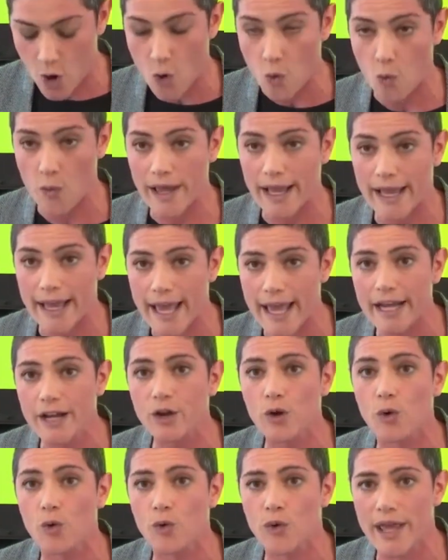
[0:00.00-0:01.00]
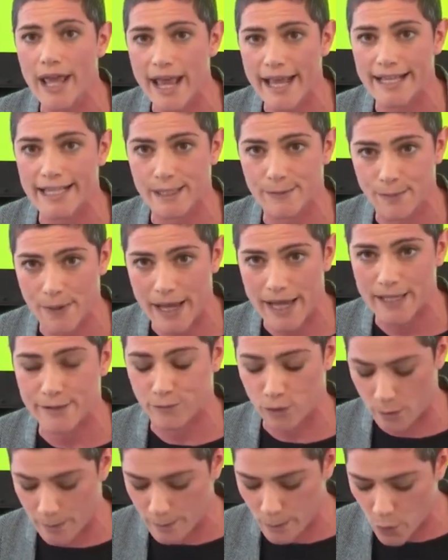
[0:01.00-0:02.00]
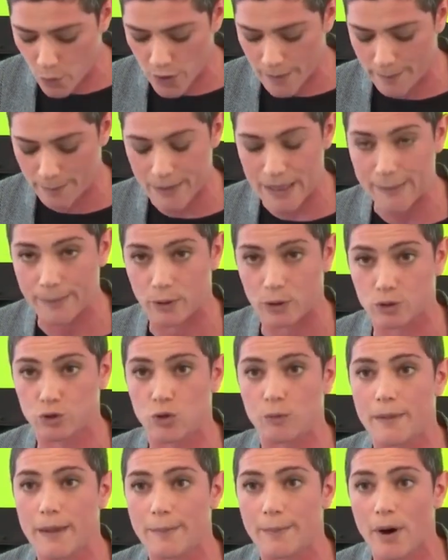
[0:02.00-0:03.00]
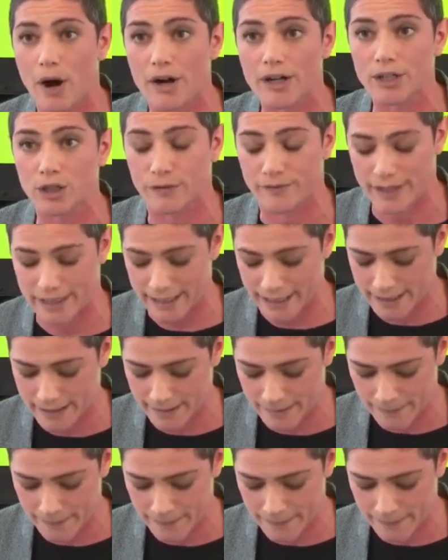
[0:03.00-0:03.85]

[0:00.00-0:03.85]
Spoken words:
we can create space for more people to be part of it.